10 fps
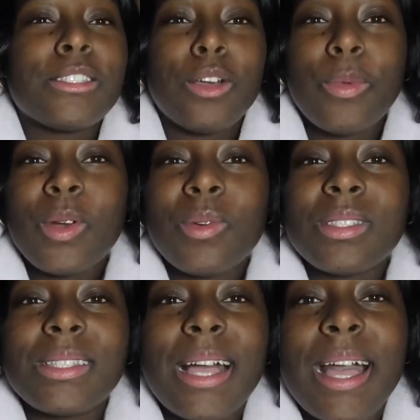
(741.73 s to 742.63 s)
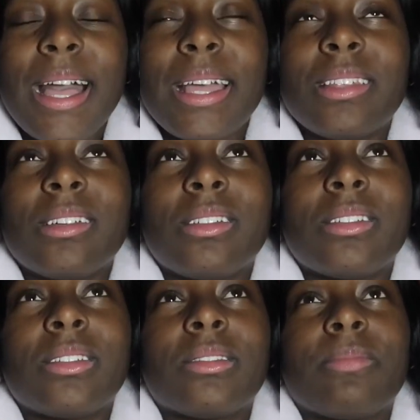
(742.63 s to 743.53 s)
So we go inside
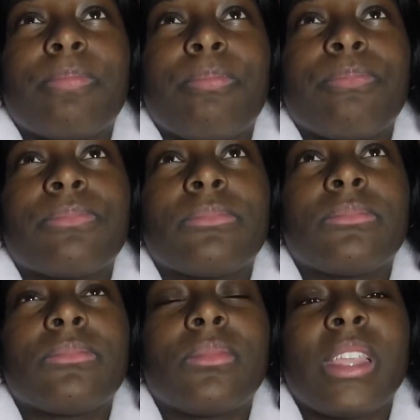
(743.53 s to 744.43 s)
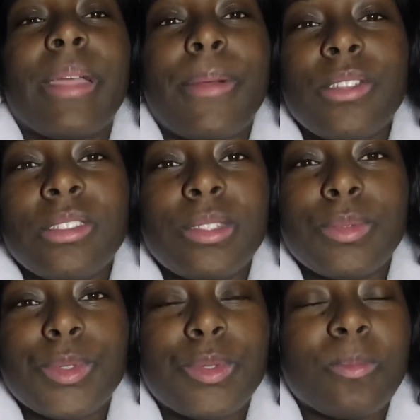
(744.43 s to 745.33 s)
the emergency
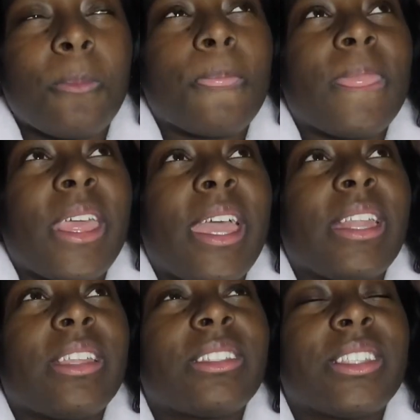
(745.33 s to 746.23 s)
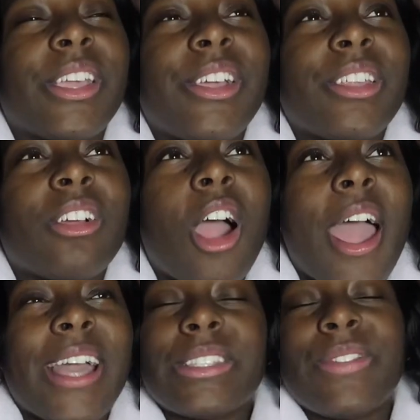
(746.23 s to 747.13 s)
room, and the security
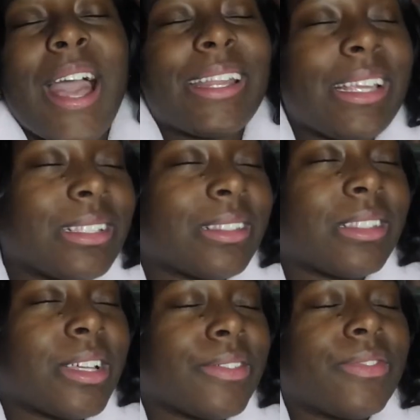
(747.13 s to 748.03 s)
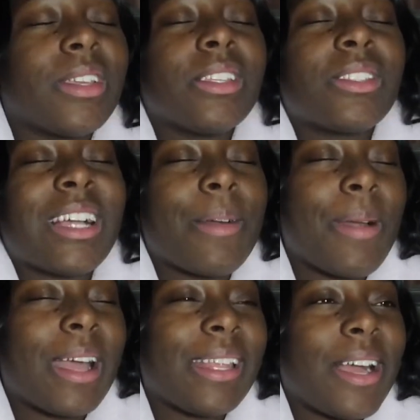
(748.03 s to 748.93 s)
guard asked for IDs and stuff. So I got
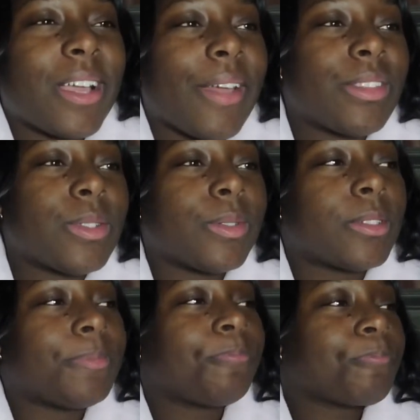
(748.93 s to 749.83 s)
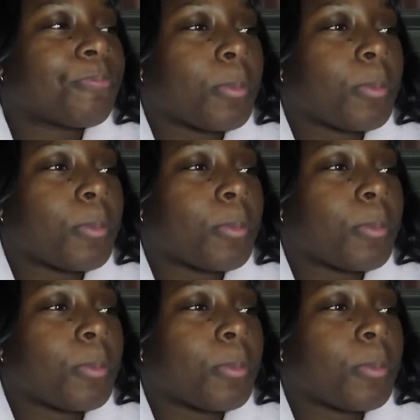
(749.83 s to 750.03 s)
my ID, I gave it to him.